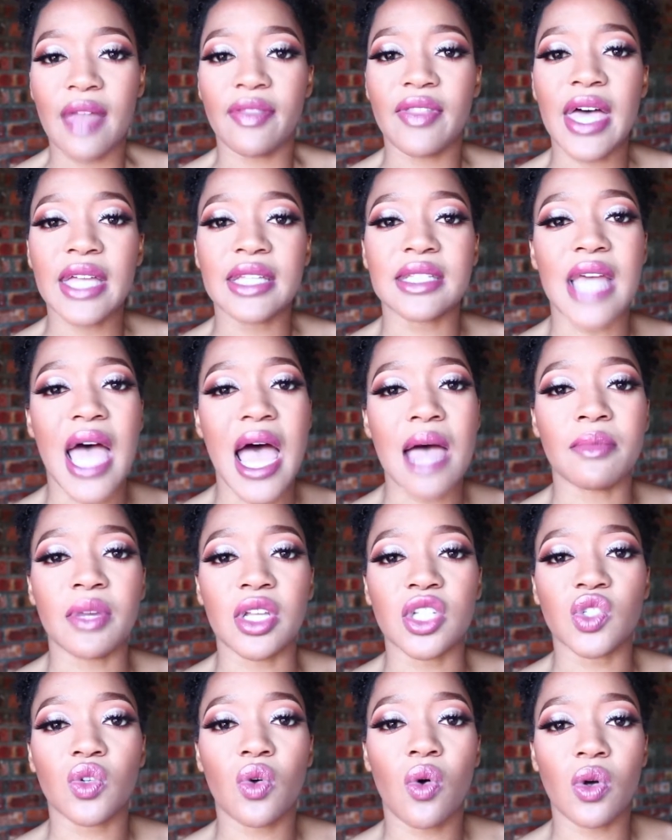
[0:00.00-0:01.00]
and that
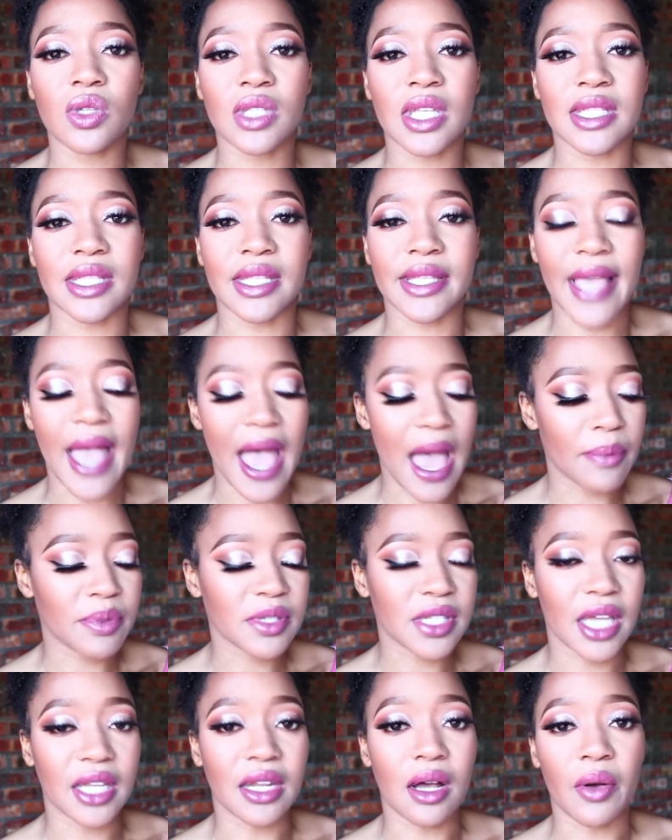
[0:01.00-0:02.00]
damage causes
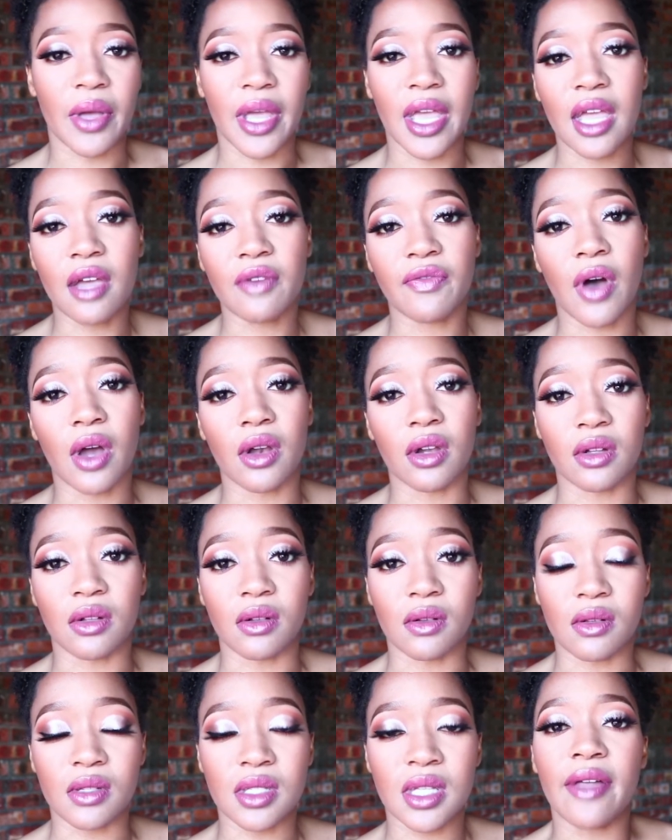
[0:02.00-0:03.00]
gaps in our hair
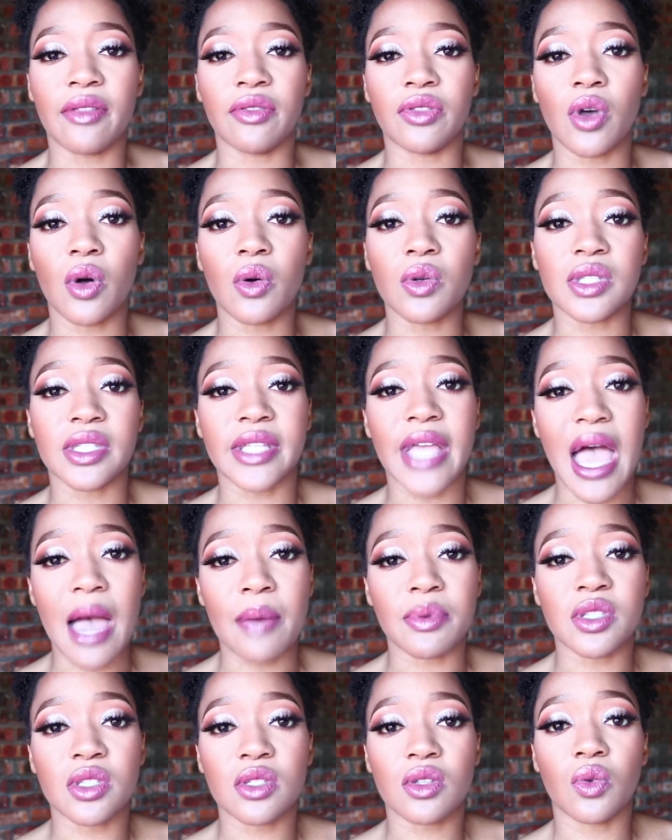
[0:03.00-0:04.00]
follicles, and those
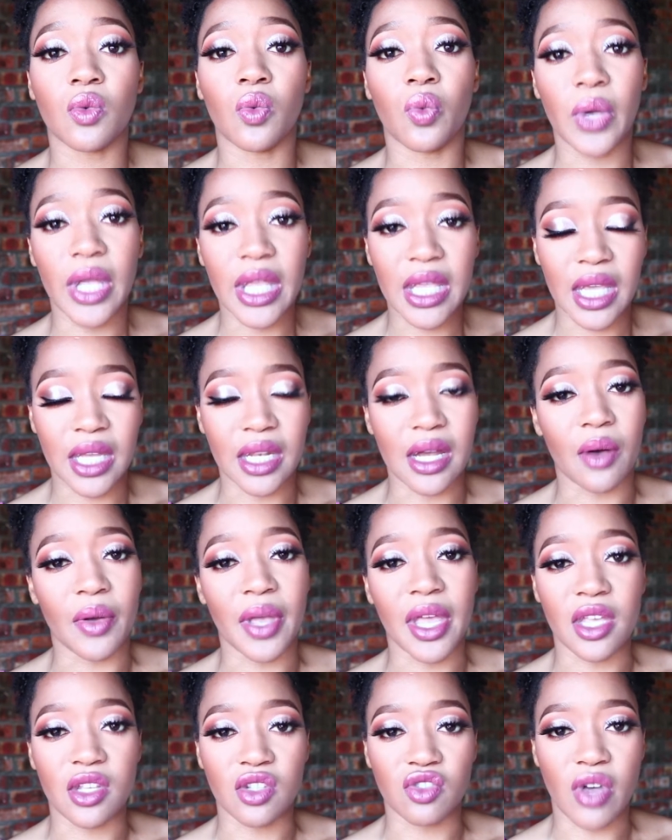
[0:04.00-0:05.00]
gaps weaken our
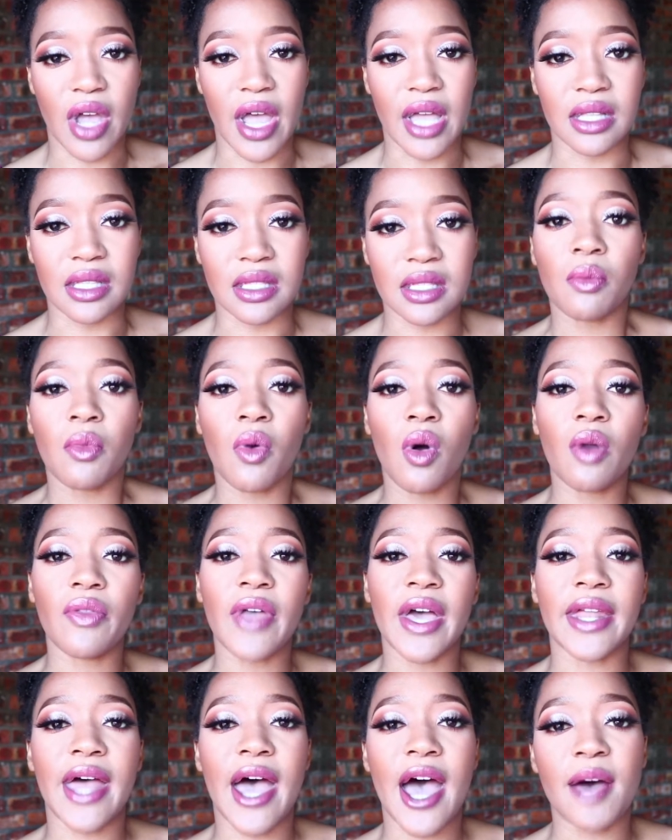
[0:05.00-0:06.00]
hair strands. The more
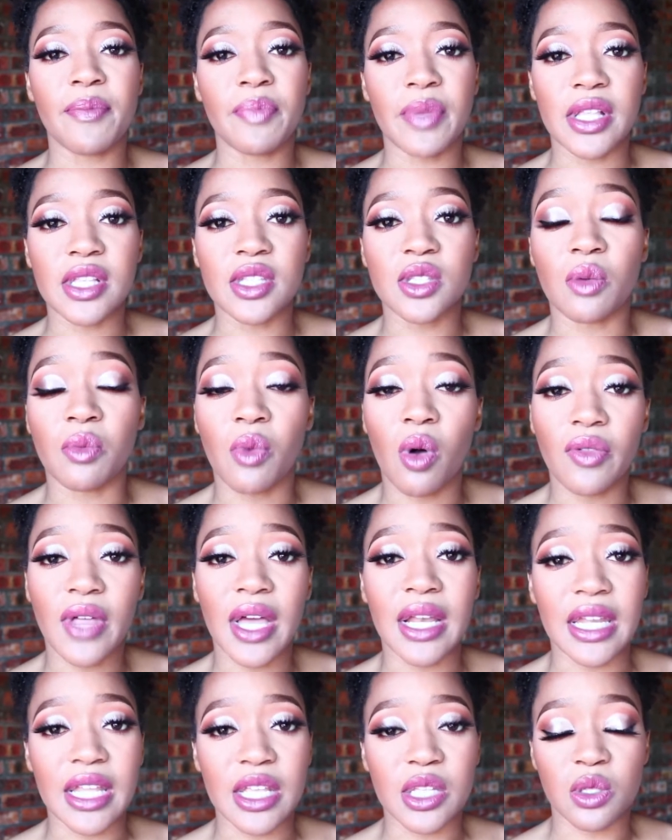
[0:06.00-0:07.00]
that happens, the more
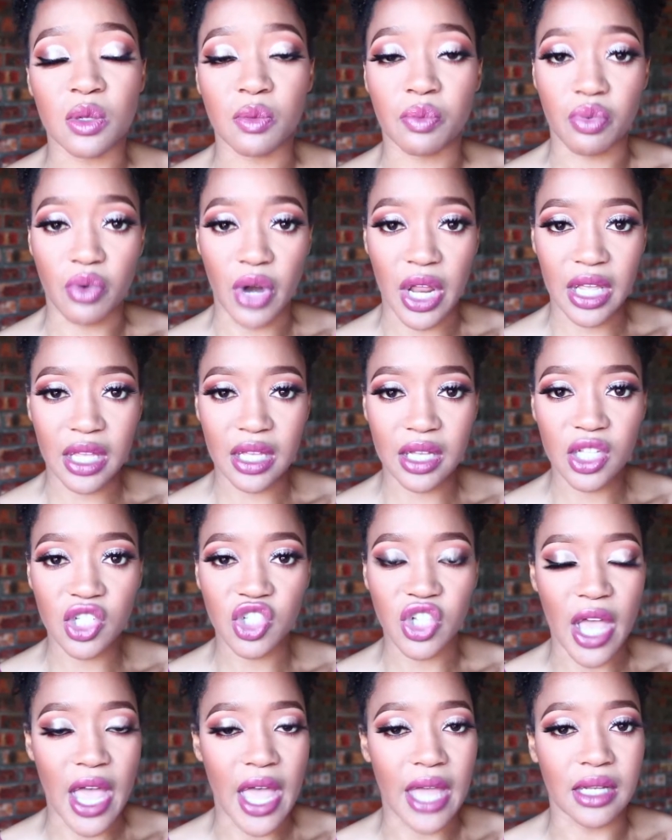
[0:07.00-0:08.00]
that leads to
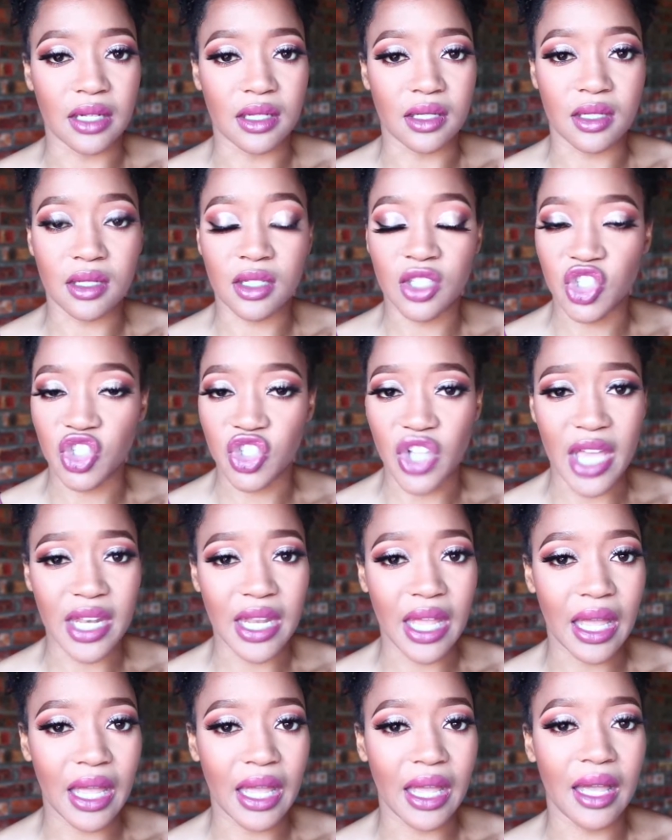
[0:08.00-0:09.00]
breakage and
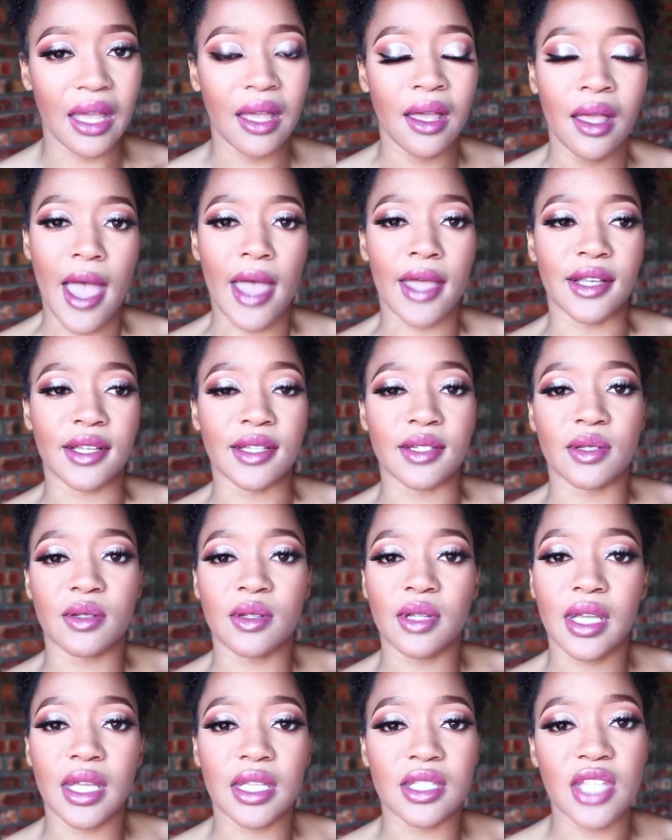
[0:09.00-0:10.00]
shedding and
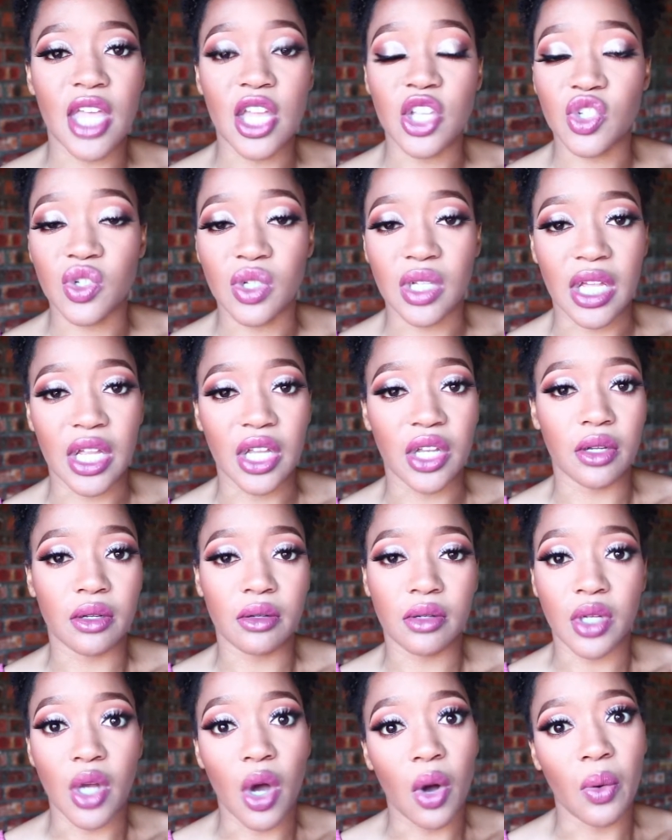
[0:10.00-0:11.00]
essentially
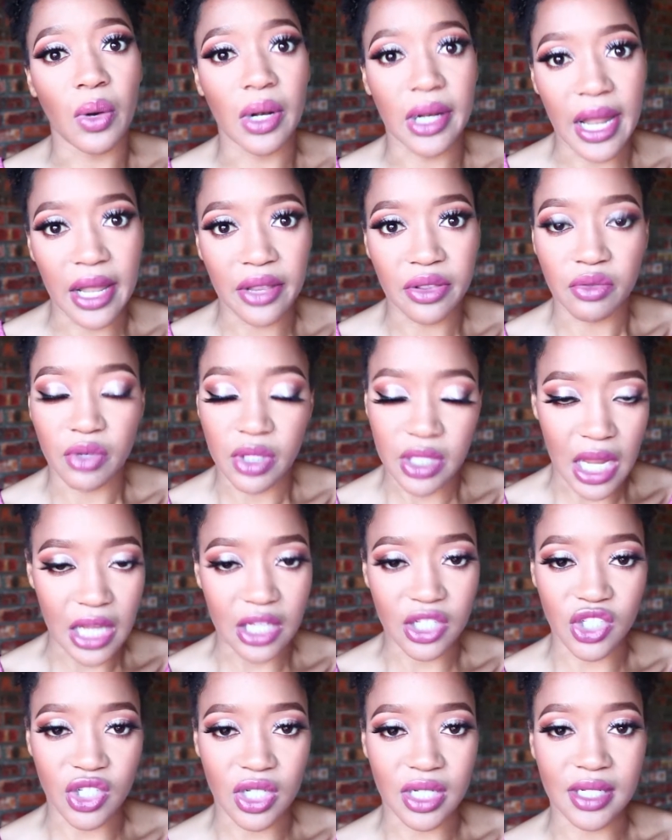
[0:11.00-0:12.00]
no length
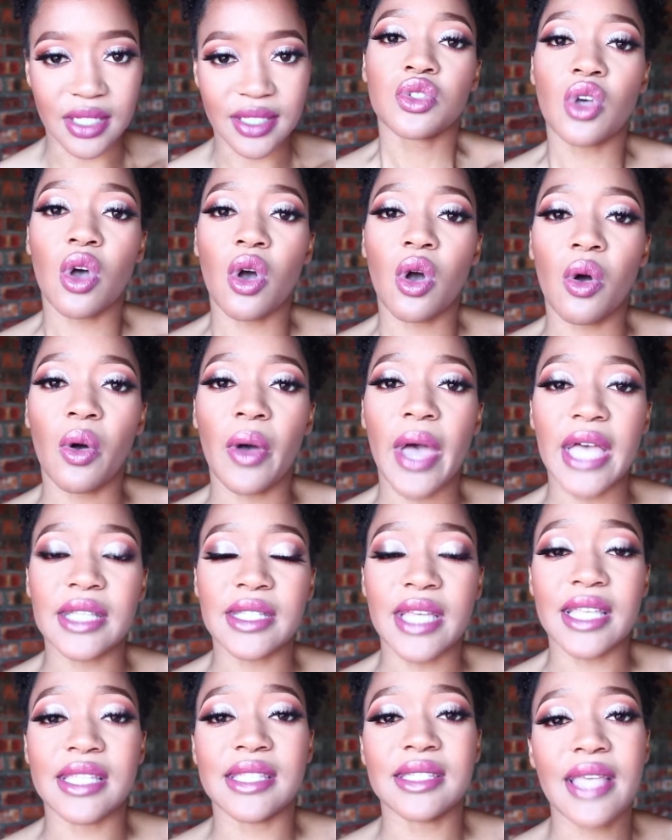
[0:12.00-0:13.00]
retention. So
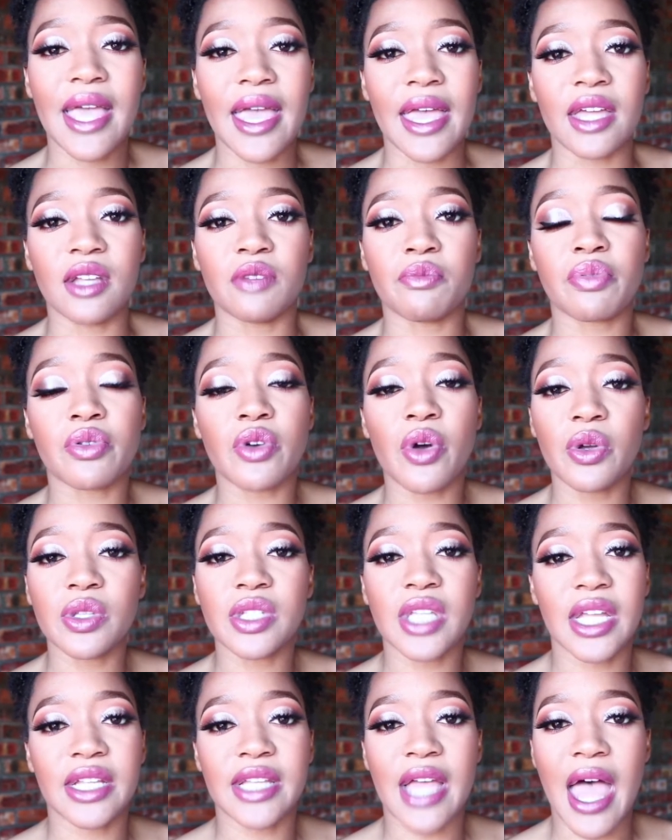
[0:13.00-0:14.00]
as I said,
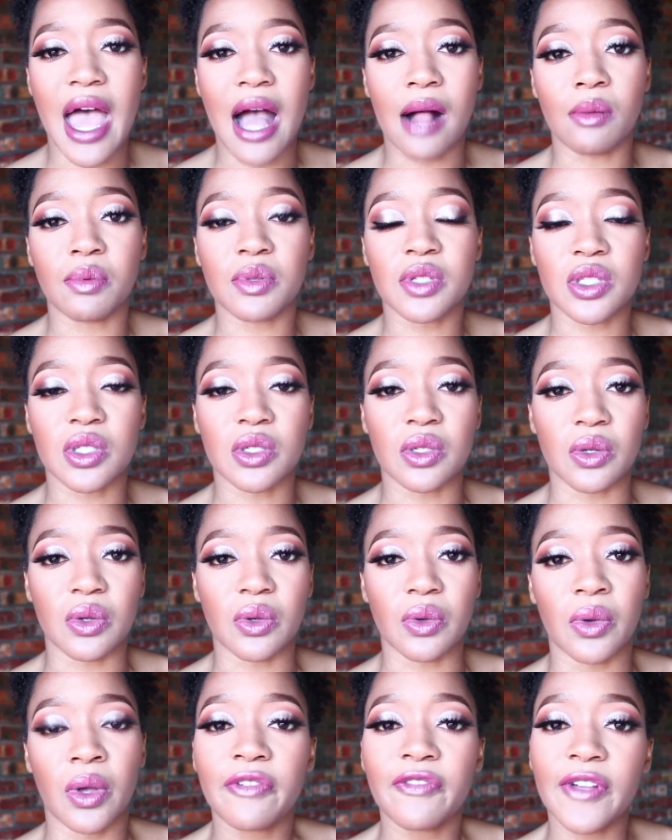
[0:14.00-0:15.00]
protein helps
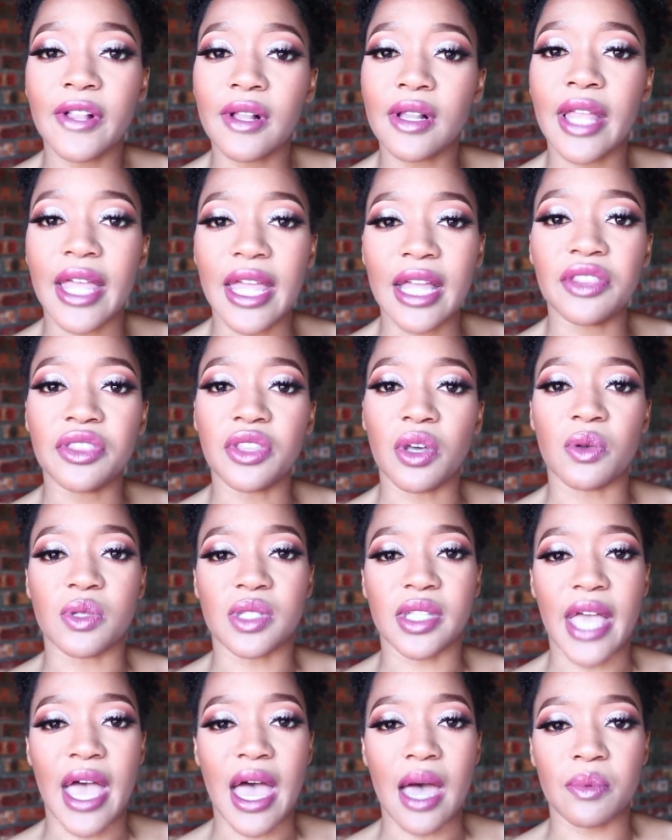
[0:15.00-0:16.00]
to fill in
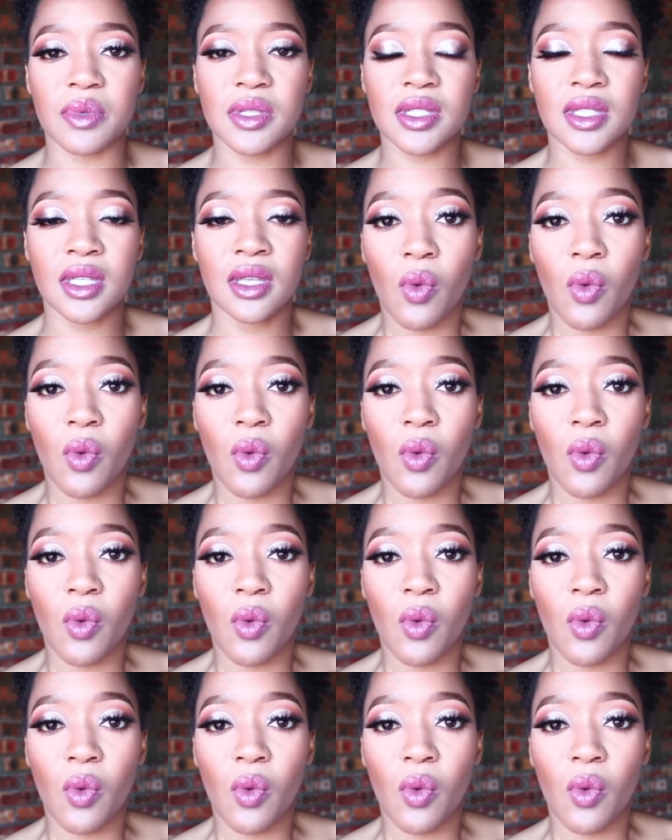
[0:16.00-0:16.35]
those gaps.